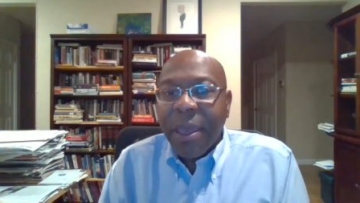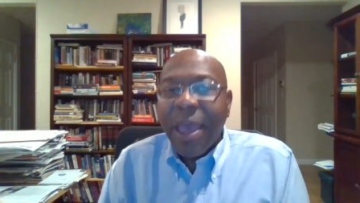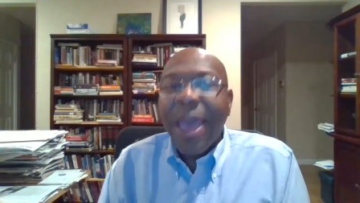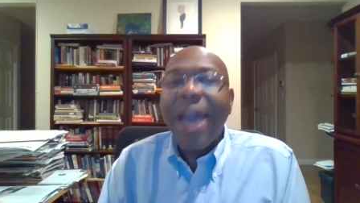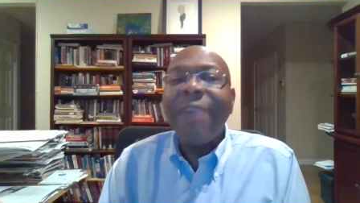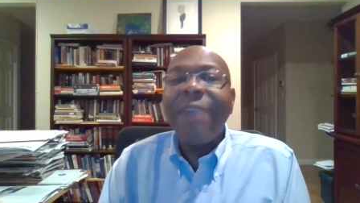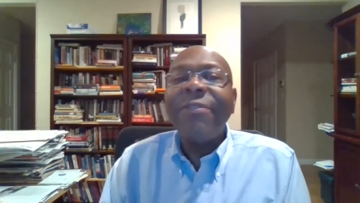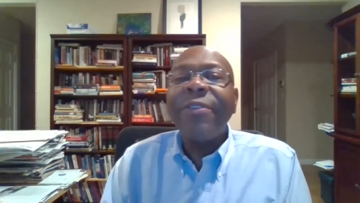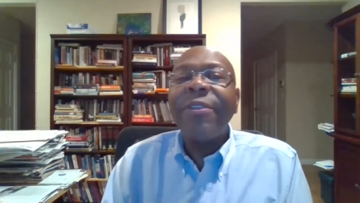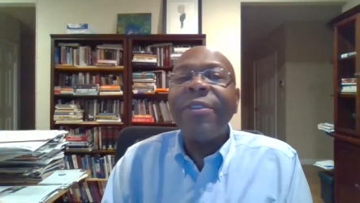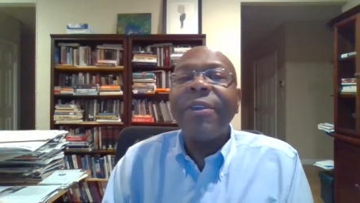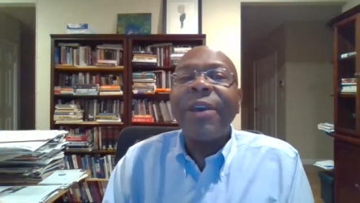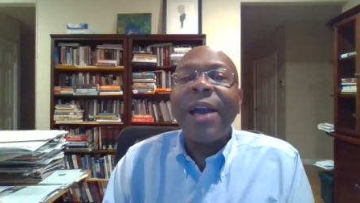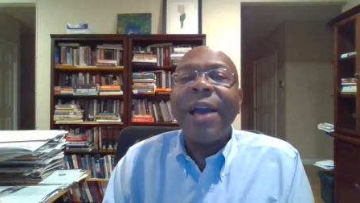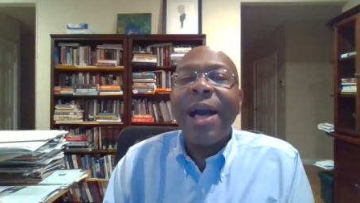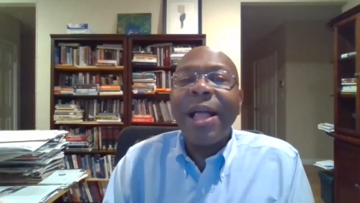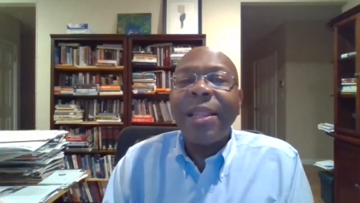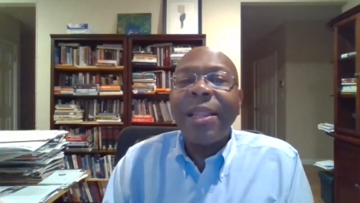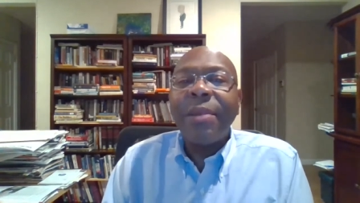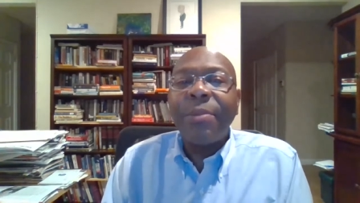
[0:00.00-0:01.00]
After the
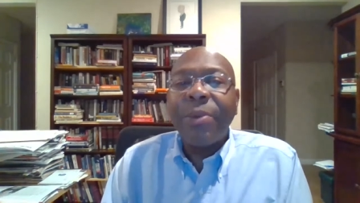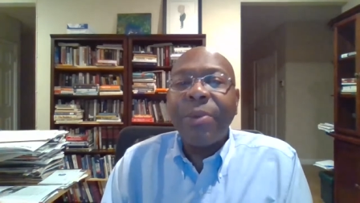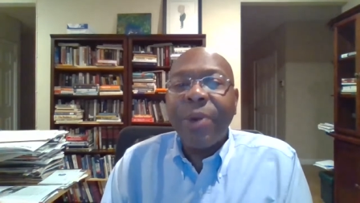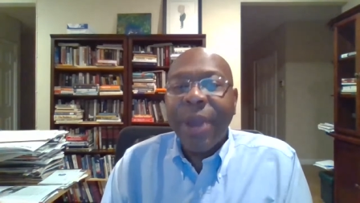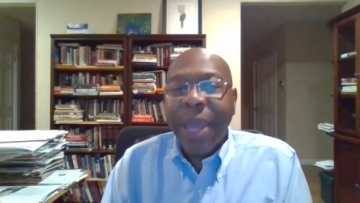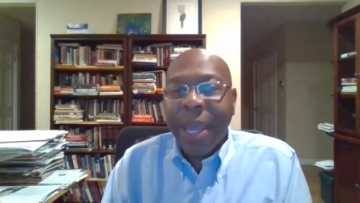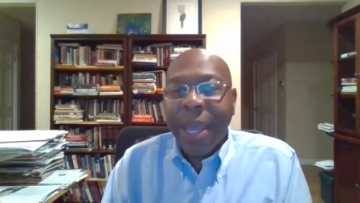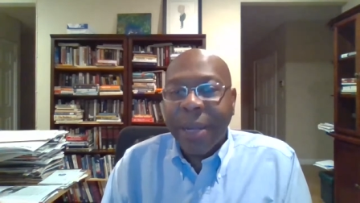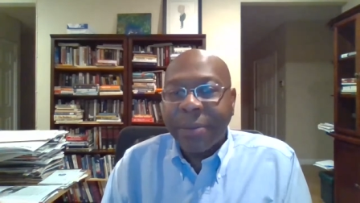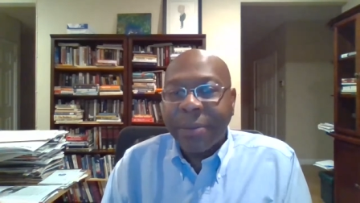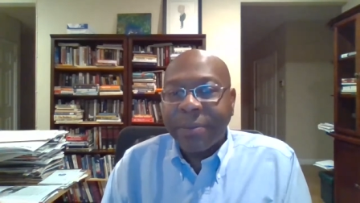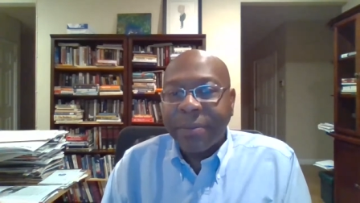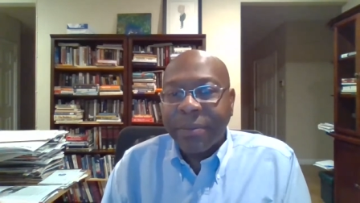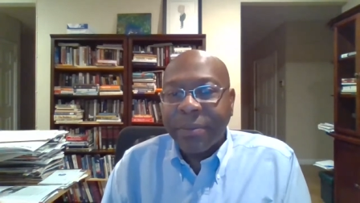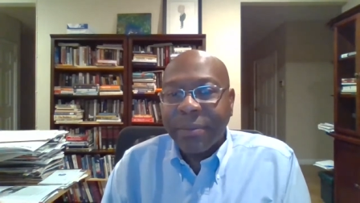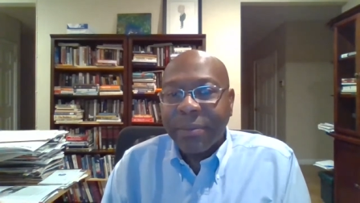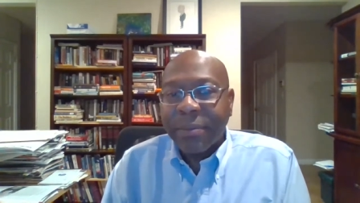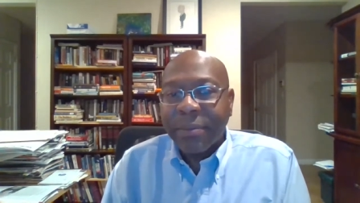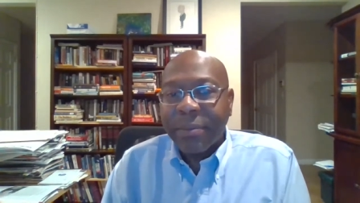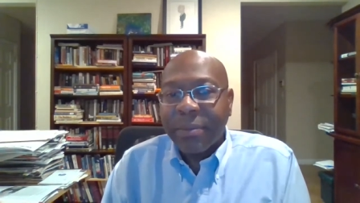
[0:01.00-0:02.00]
column ran,
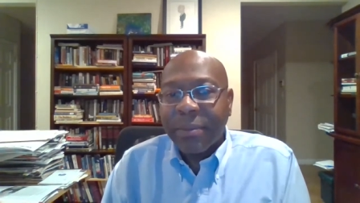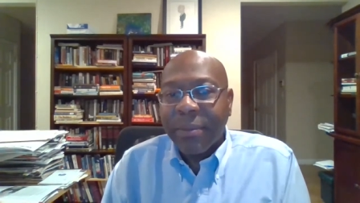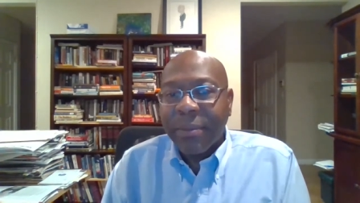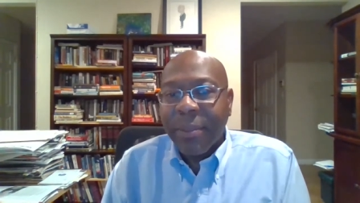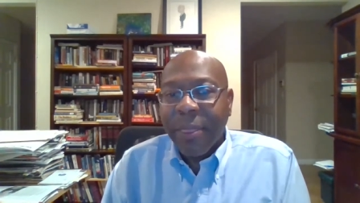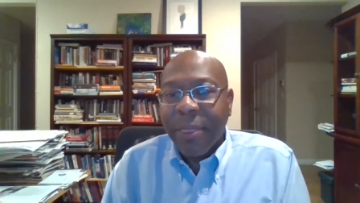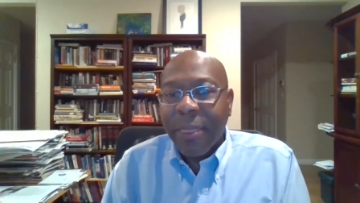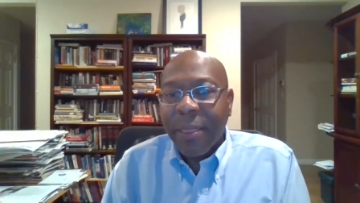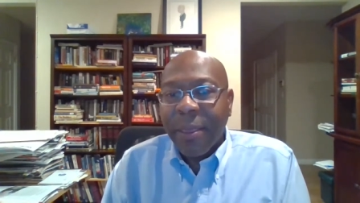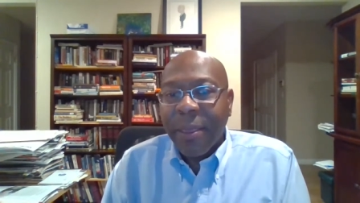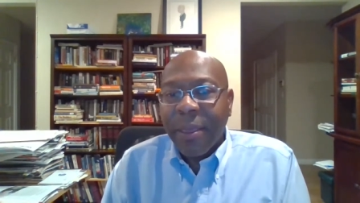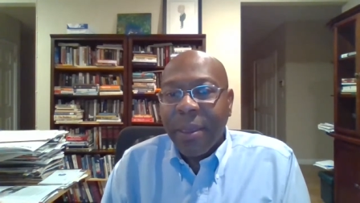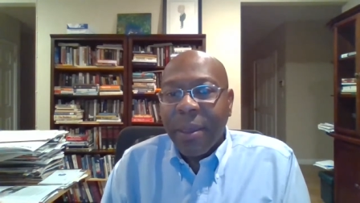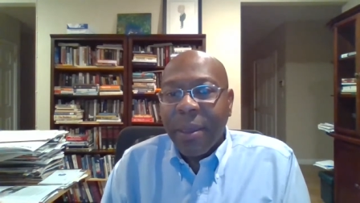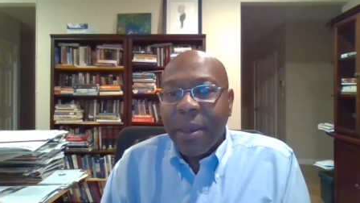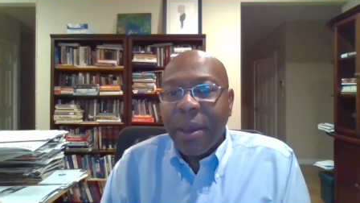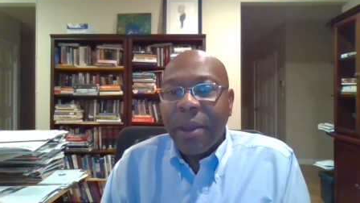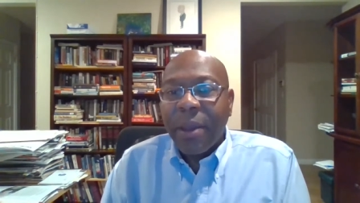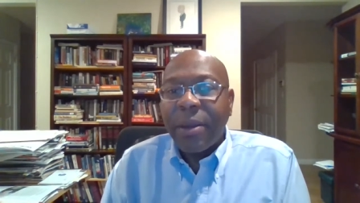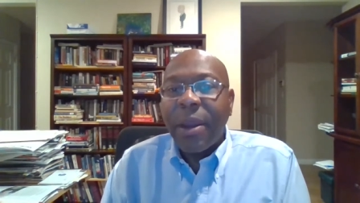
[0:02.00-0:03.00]

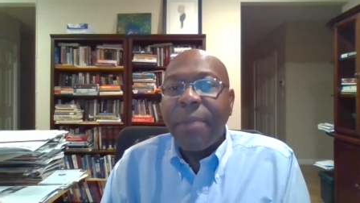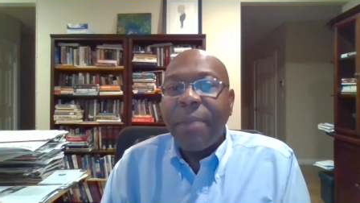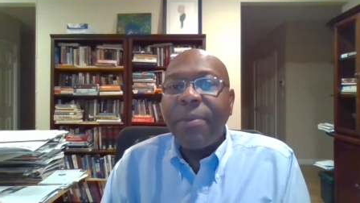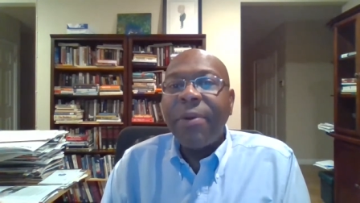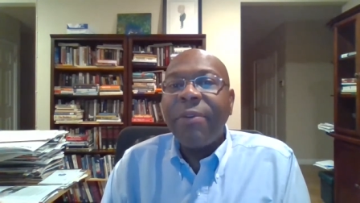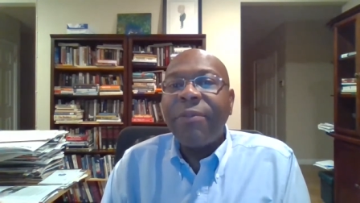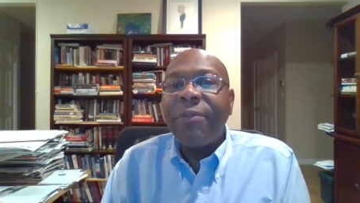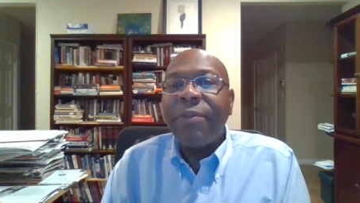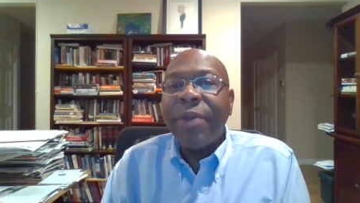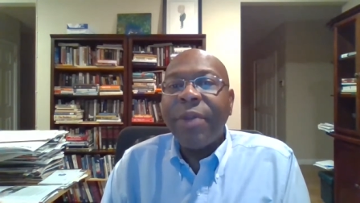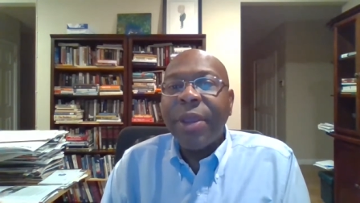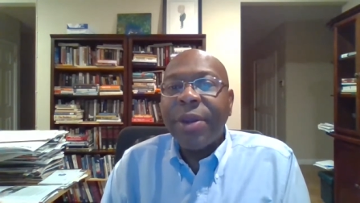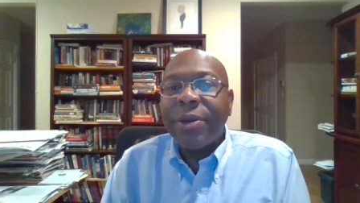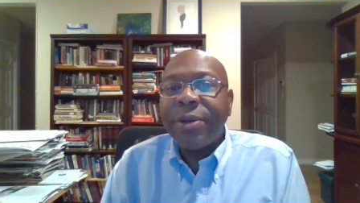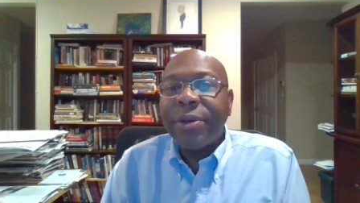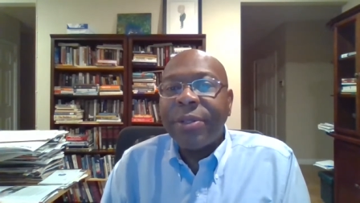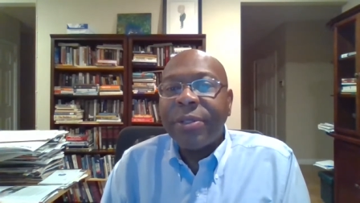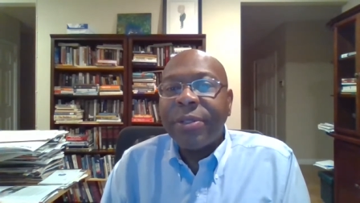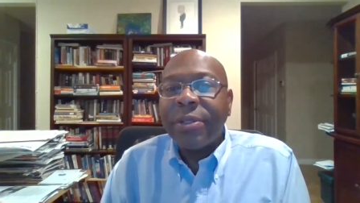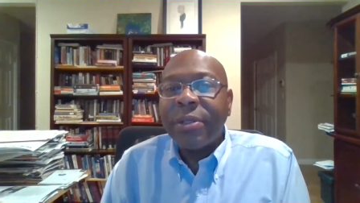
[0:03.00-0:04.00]
a number of
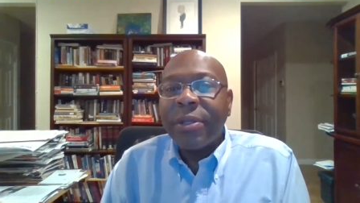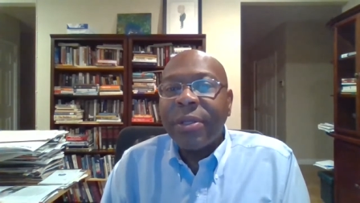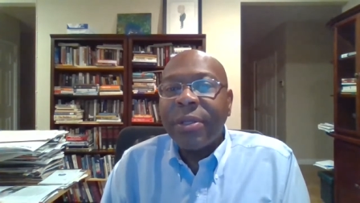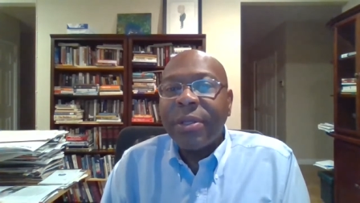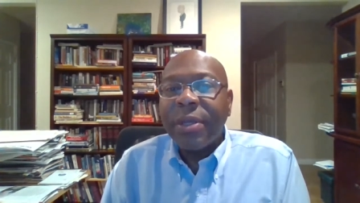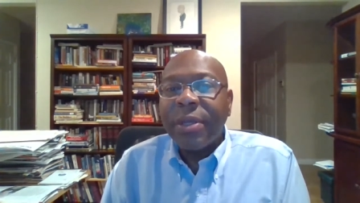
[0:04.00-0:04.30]
readers